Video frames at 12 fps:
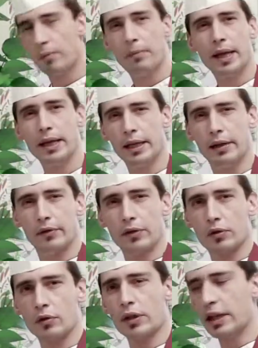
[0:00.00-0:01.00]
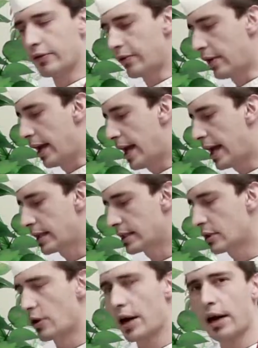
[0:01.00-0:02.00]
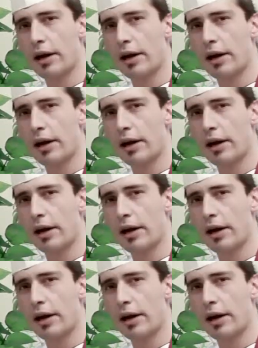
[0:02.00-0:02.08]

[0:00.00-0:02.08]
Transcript: bay leaf to give extra